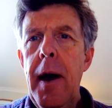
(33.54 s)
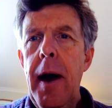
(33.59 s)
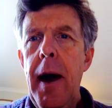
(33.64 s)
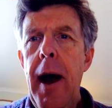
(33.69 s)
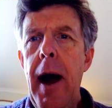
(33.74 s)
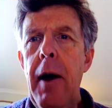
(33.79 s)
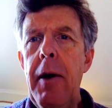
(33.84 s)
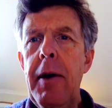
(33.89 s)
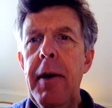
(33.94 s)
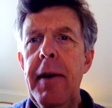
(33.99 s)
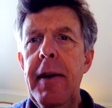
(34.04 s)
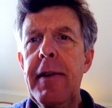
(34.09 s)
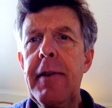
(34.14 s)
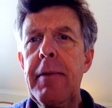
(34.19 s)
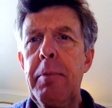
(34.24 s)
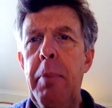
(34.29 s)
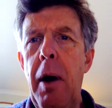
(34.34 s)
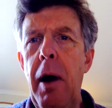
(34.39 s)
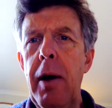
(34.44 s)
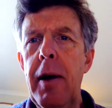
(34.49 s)
How can this
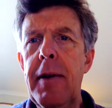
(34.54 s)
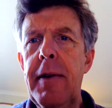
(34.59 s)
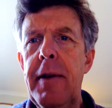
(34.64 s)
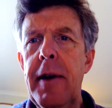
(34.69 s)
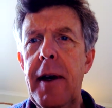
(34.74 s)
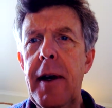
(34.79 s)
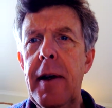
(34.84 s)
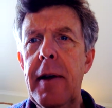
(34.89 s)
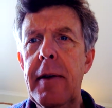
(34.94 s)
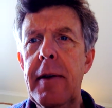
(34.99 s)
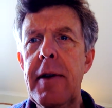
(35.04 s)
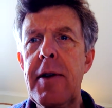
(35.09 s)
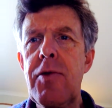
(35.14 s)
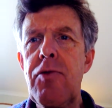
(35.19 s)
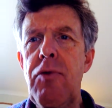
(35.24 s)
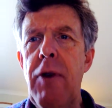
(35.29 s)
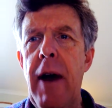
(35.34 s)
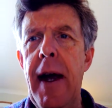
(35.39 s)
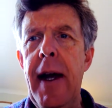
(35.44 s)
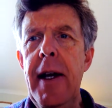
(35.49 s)
politic, this
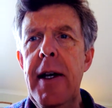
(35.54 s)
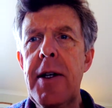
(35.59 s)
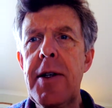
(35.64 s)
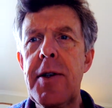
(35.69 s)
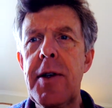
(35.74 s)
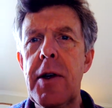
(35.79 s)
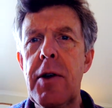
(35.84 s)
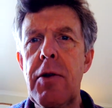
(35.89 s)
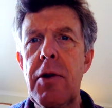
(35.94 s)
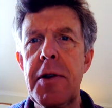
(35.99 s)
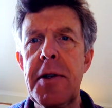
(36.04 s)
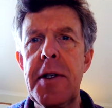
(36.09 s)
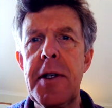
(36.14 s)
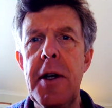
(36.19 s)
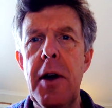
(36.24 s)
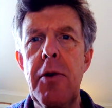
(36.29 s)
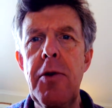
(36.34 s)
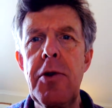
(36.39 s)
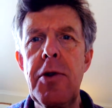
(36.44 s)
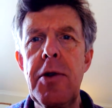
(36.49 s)
rage that crosses
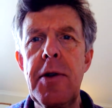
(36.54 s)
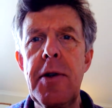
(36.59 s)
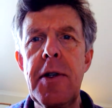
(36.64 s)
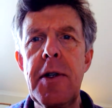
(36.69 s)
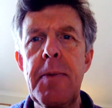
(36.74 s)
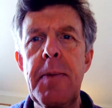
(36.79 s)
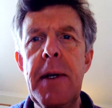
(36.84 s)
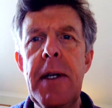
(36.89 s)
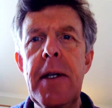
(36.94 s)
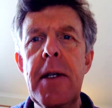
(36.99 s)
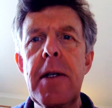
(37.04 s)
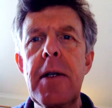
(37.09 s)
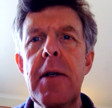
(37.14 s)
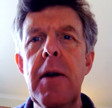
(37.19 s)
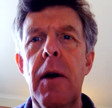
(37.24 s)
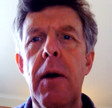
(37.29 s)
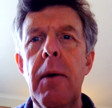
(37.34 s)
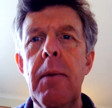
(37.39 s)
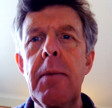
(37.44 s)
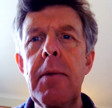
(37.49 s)
oceans, be
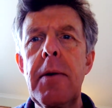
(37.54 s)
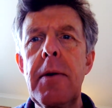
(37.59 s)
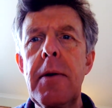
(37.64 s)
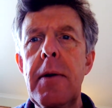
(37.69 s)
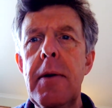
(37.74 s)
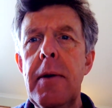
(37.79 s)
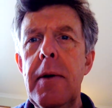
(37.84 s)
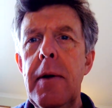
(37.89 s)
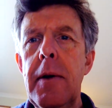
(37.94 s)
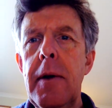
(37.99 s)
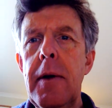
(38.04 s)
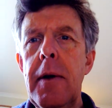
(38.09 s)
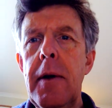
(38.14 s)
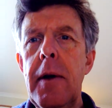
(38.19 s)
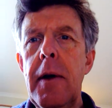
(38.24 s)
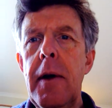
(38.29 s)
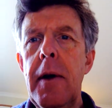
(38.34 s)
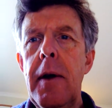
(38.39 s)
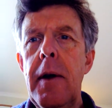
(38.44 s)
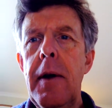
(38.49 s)
stopped?
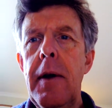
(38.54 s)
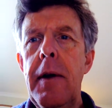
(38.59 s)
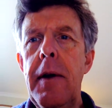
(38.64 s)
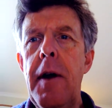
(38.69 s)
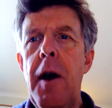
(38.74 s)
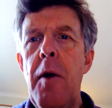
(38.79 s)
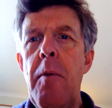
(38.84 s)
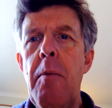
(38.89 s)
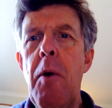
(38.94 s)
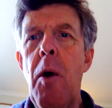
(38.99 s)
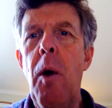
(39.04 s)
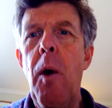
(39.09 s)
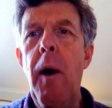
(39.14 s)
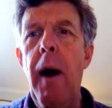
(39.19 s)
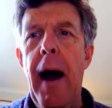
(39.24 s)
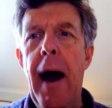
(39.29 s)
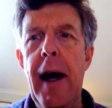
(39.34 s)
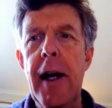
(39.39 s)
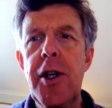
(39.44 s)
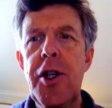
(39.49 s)
No
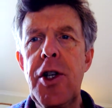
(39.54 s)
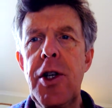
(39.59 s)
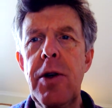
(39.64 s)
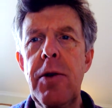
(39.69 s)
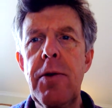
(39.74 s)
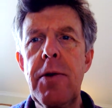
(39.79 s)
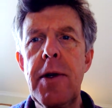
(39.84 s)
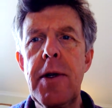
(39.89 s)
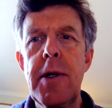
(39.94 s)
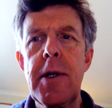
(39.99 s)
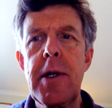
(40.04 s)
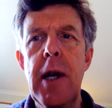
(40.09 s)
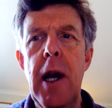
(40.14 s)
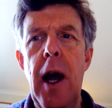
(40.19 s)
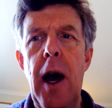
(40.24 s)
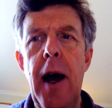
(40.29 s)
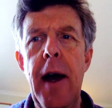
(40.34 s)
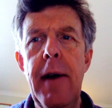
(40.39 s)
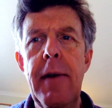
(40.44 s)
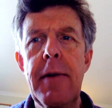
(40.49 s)
more our children's
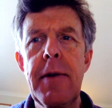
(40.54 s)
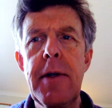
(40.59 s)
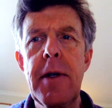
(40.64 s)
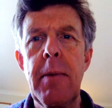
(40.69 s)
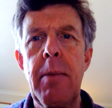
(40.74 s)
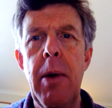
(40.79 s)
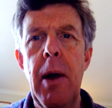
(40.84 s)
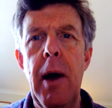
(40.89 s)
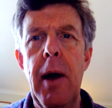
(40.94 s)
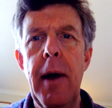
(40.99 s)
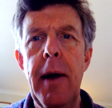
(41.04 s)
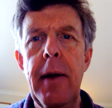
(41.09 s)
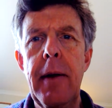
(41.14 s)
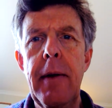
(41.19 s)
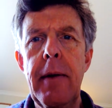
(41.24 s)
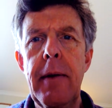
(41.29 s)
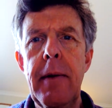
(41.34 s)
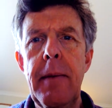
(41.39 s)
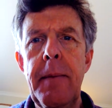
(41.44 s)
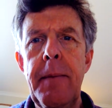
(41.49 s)
lives to
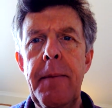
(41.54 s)
blight.